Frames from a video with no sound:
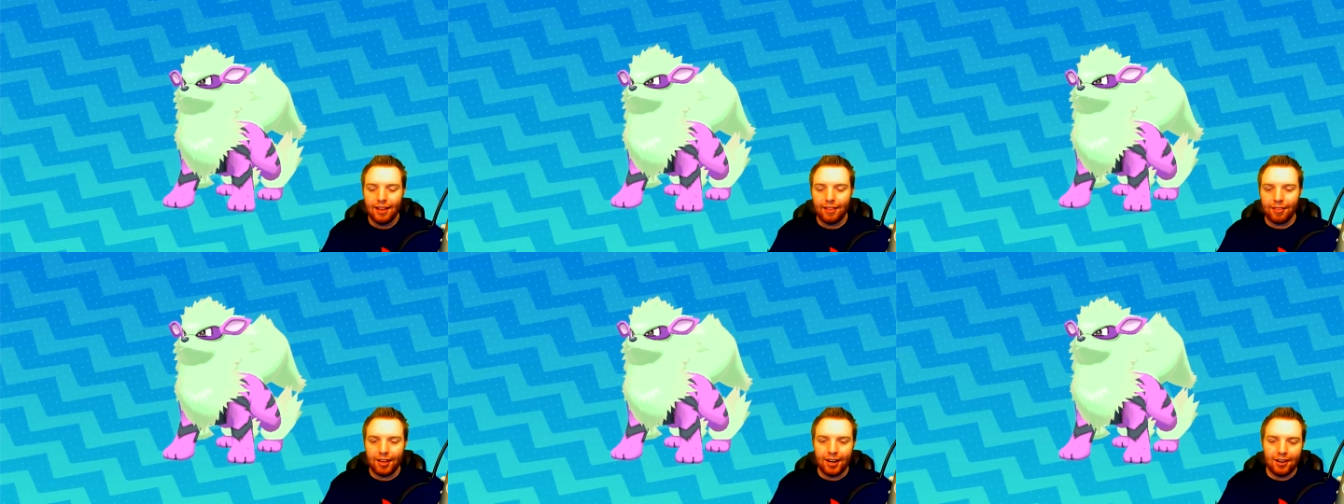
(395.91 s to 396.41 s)

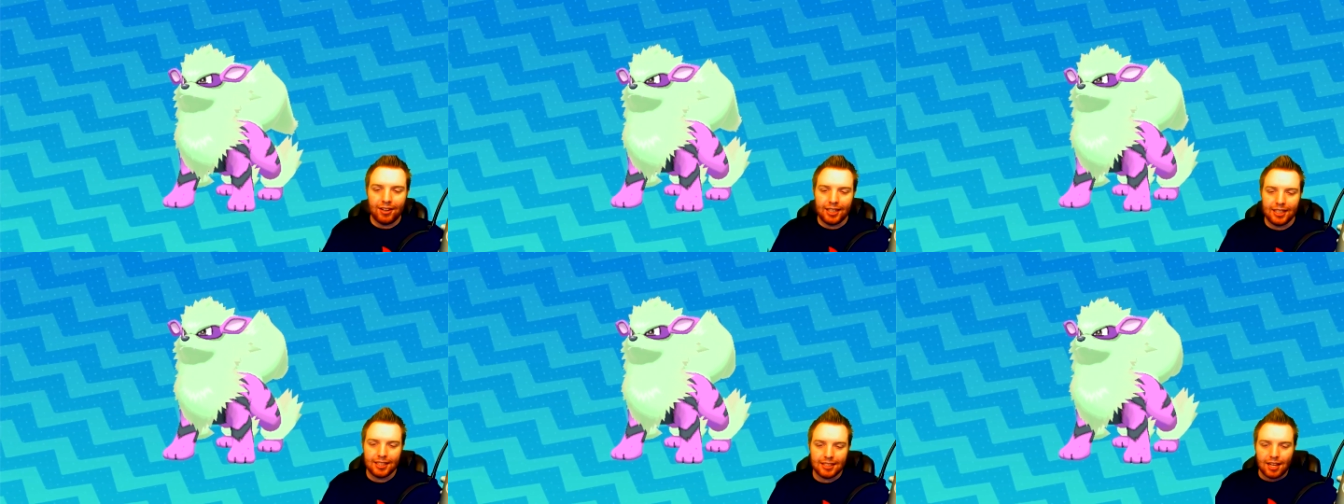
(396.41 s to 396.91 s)
There
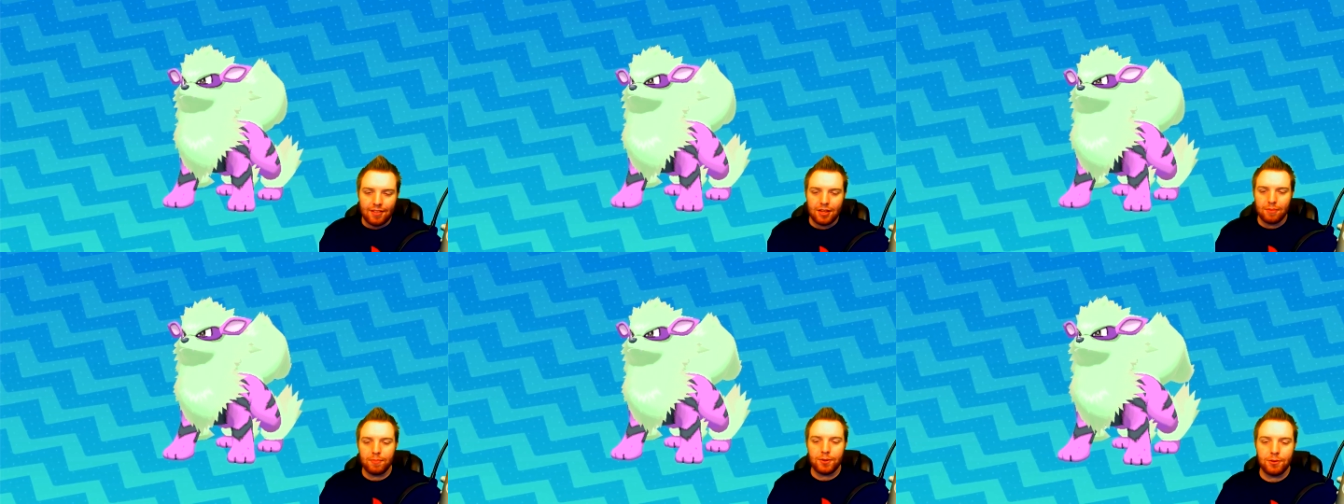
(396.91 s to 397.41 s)
is the
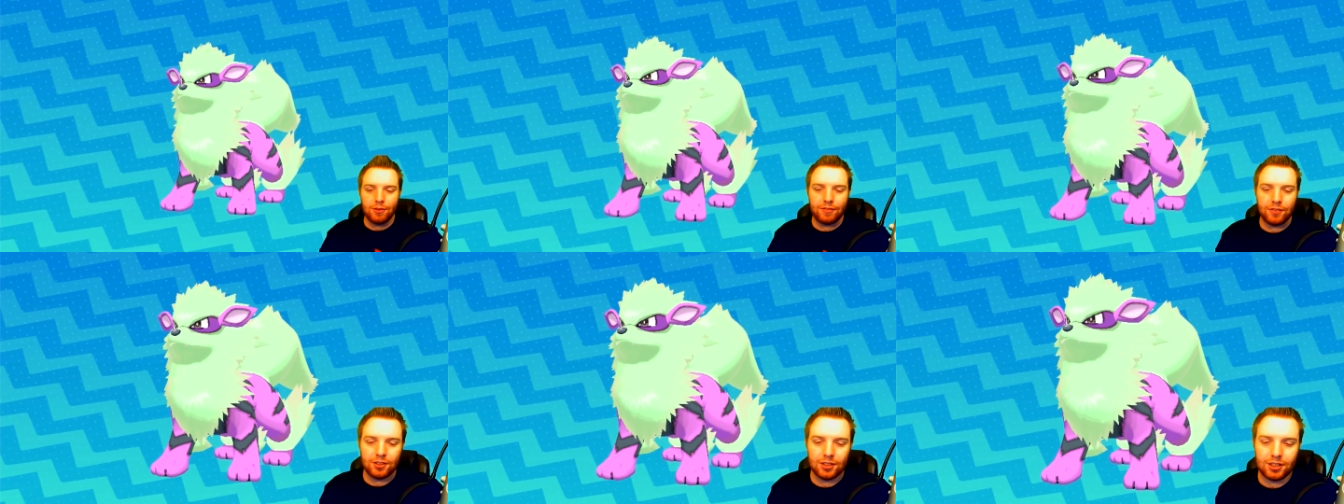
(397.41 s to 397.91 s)

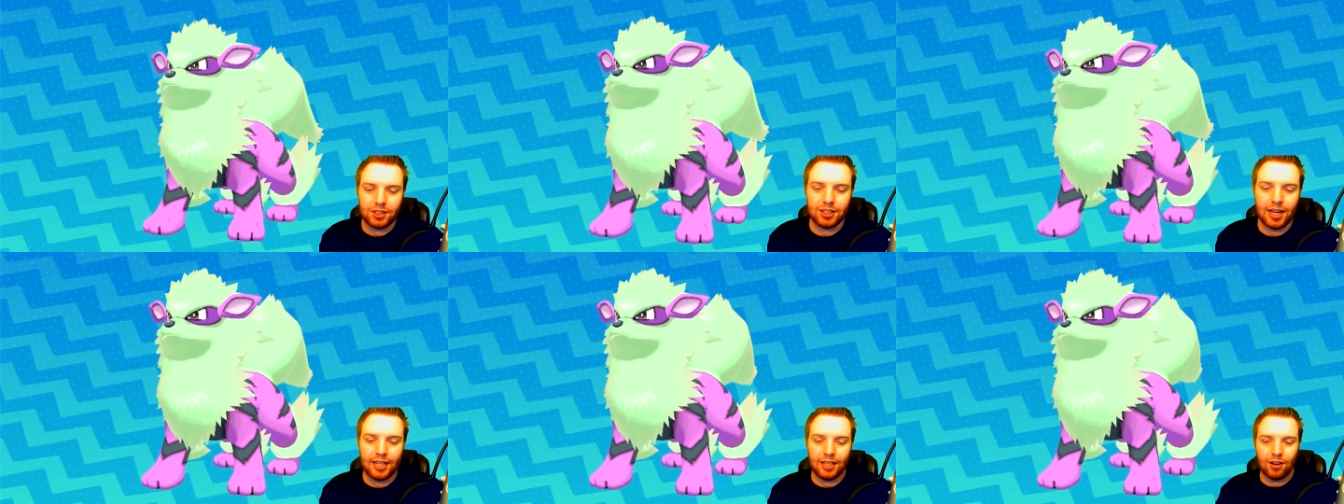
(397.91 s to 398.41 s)
beautiful
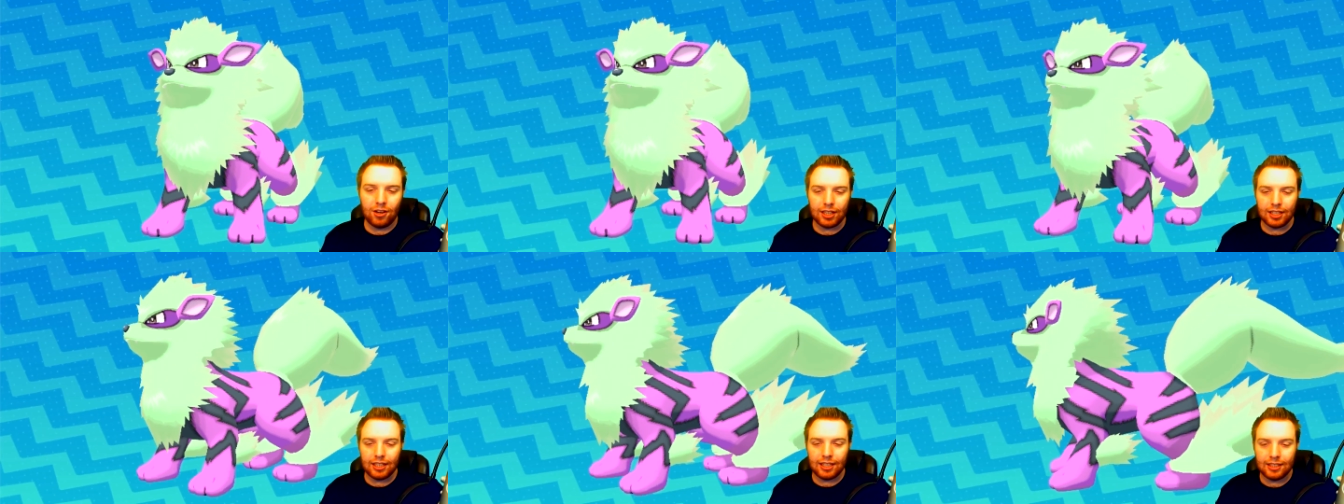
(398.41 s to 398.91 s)
shiny
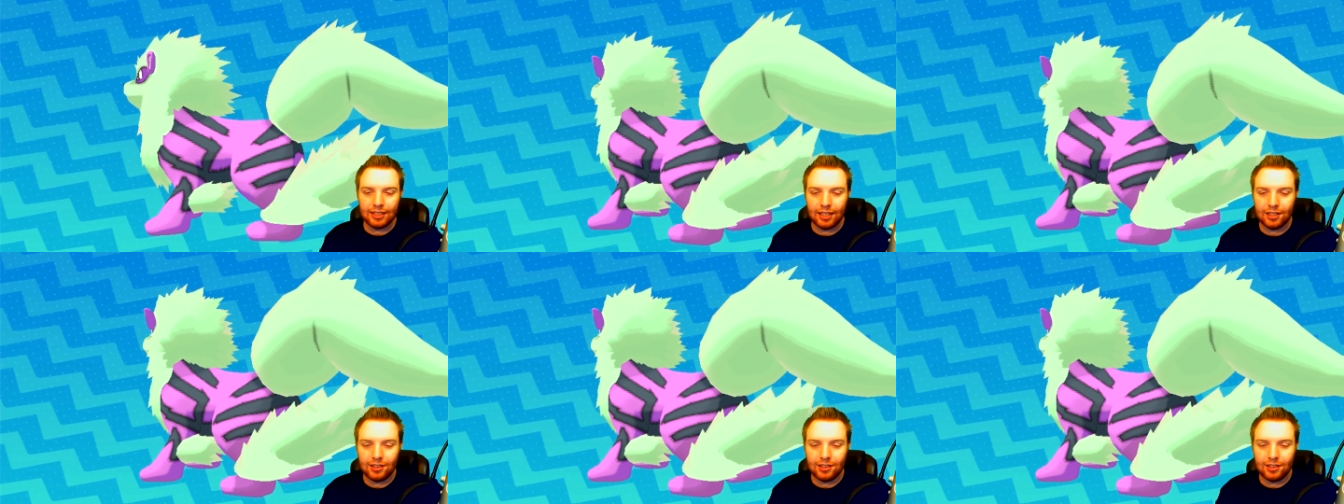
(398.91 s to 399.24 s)
Arcanine there.